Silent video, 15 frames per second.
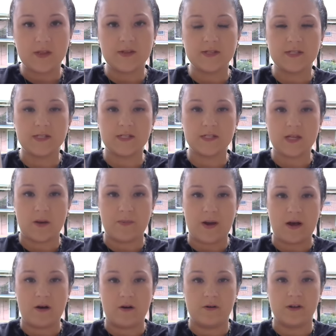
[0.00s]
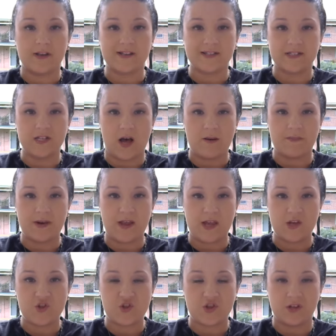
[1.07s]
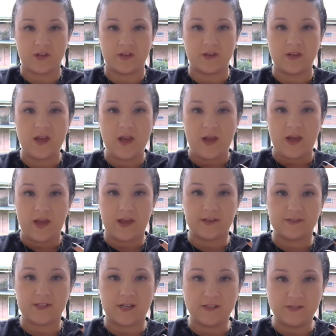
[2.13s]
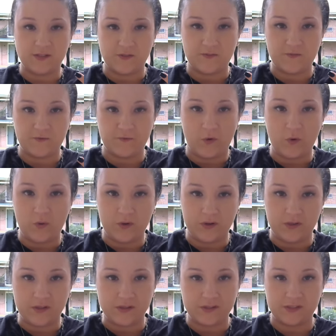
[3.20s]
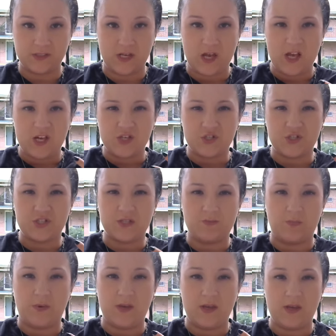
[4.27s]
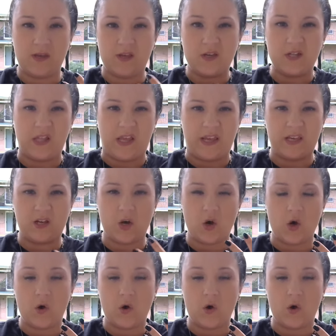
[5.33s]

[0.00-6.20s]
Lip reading: This is about domination, excessive force, just being like